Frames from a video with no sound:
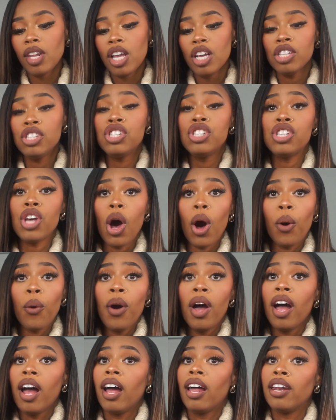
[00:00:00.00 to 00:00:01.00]
So
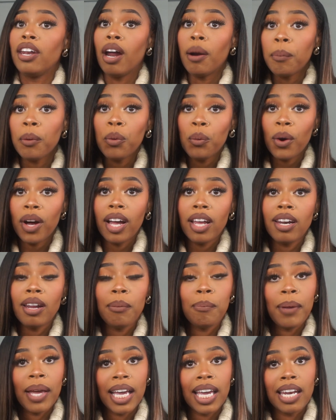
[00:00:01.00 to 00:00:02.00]
number one,
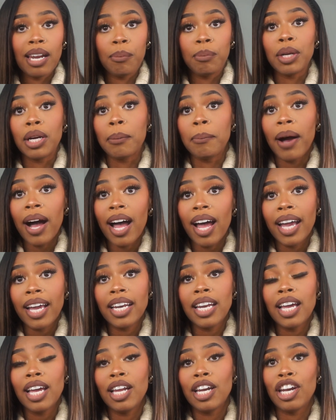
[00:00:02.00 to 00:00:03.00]
making up your
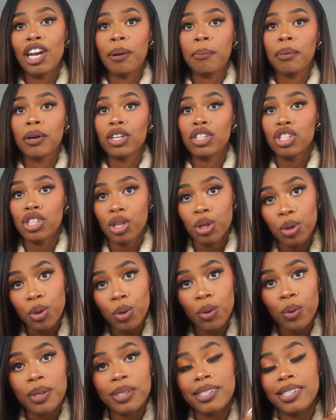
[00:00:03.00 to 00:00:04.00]
mind. Number
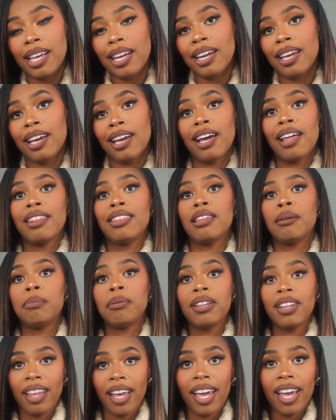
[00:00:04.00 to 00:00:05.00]
two, setting the
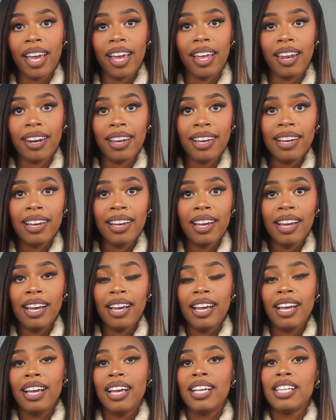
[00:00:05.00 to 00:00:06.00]
plan
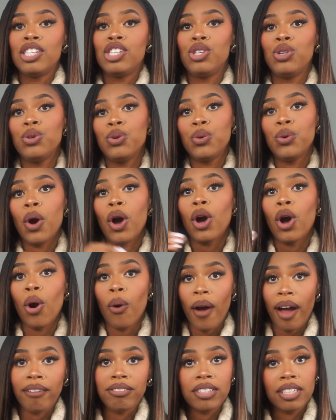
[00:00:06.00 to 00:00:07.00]
to go
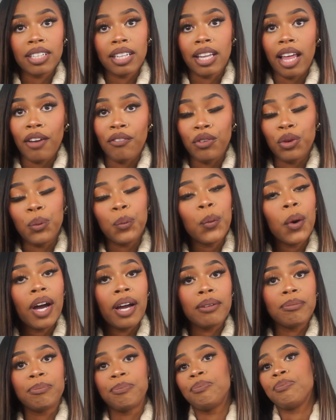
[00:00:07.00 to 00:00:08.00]
after the life you want.
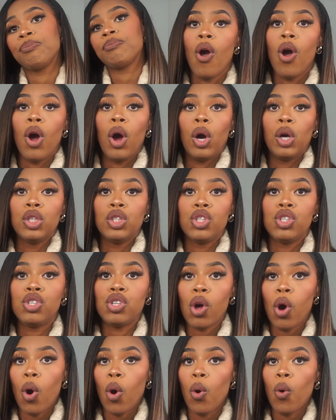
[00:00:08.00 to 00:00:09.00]

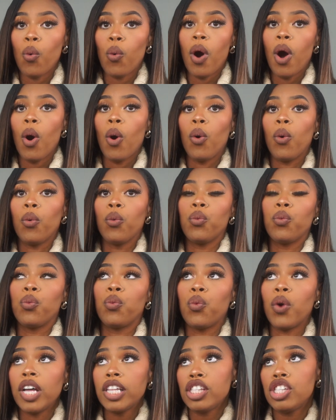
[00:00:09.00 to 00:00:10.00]
So
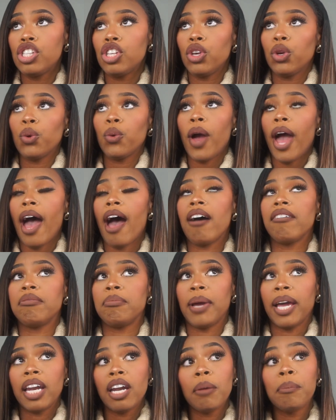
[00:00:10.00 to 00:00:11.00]
once you have
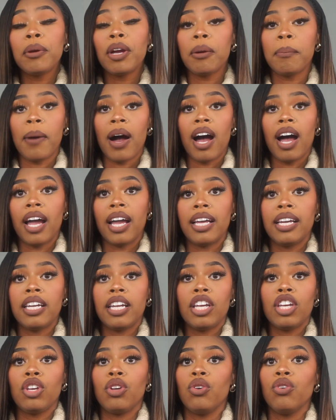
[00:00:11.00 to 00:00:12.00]
made up your mind,
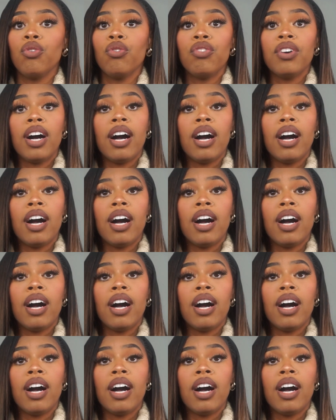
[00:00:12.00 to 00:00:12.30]
you've